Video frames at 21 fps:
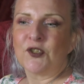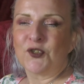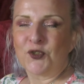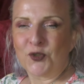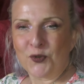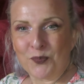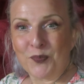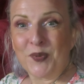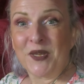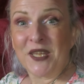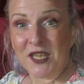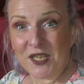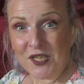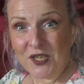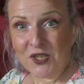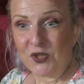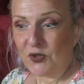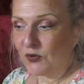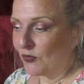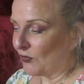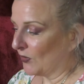to be
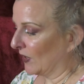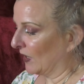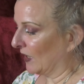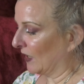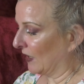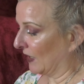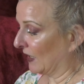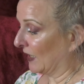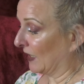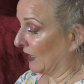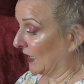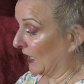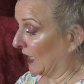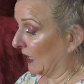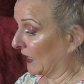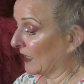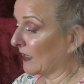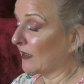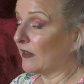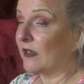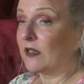new.
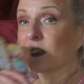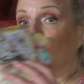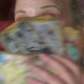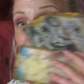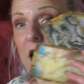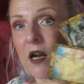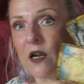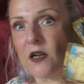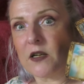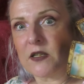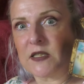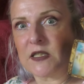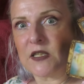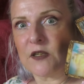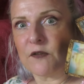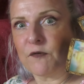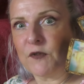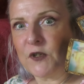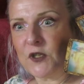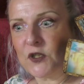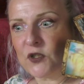Like in the cards,
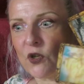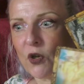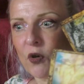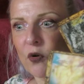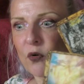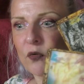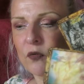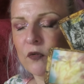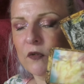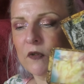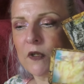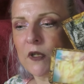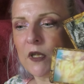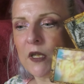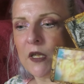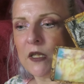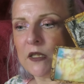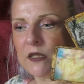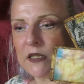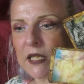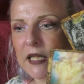if we don't
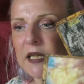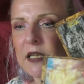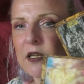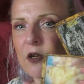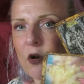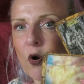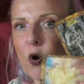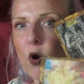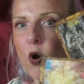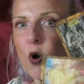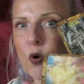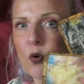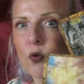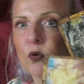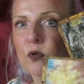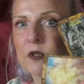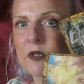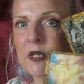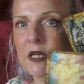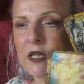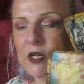take our
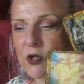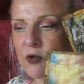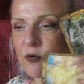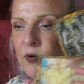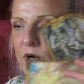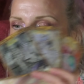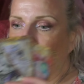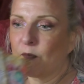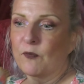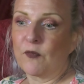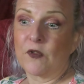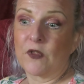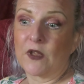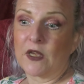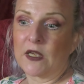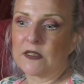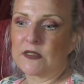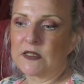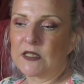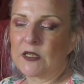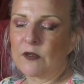old crap with
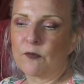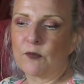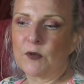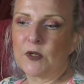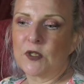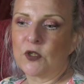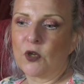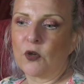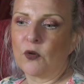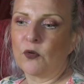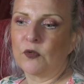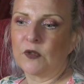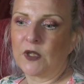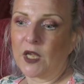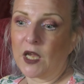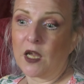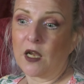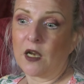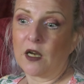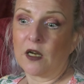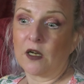us, if we don't
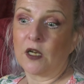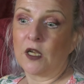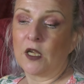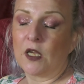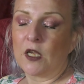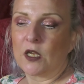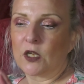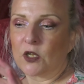are